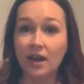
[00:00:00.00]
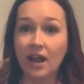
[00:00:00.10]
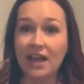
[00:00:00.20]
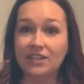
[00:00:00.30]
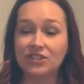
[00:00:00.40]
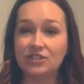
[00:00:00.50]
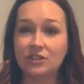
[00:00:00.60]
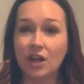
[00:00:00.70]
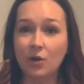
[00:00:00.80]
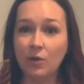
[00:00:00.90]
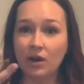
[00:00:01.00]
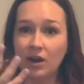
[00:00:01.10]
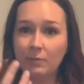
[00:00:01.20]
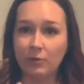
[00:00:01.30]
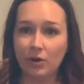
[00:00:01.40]
a slower
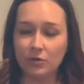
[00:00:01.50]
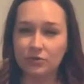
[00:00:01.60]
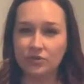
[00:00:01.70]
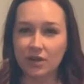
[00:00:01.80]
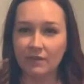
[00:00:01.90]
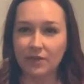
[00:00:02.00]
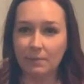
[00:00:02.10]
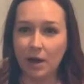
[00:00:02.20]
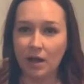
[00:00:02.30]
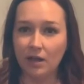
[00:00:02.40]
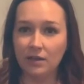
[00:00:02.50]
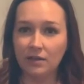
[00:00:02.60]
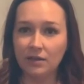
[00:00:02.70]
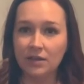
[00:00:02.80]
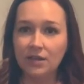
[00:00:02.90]
approach of the
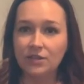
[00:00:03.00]
ball,